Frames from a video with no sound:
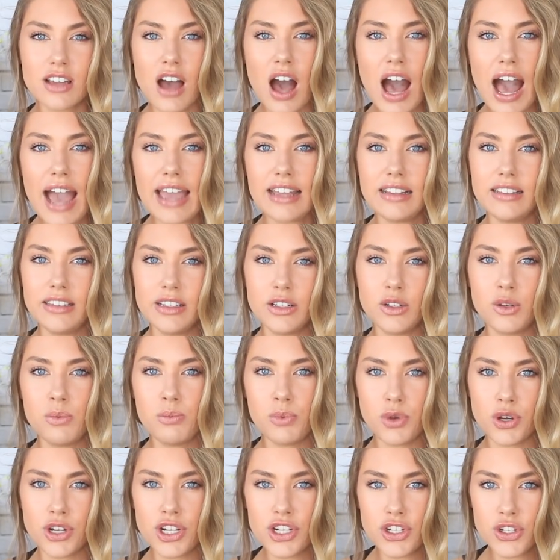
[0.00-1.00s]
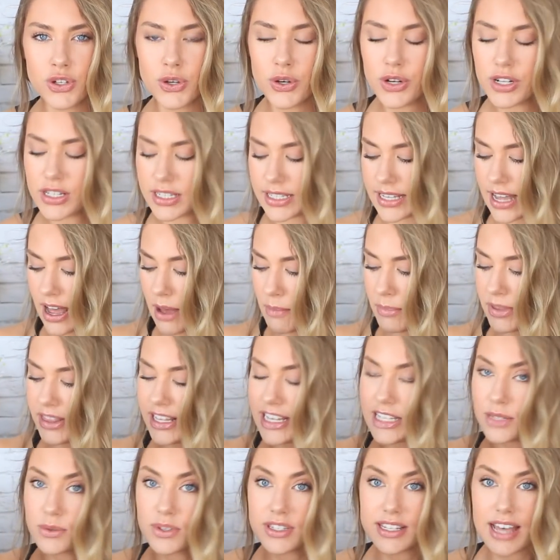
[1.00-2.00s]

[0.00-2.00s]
tight little booty shorts, um, but these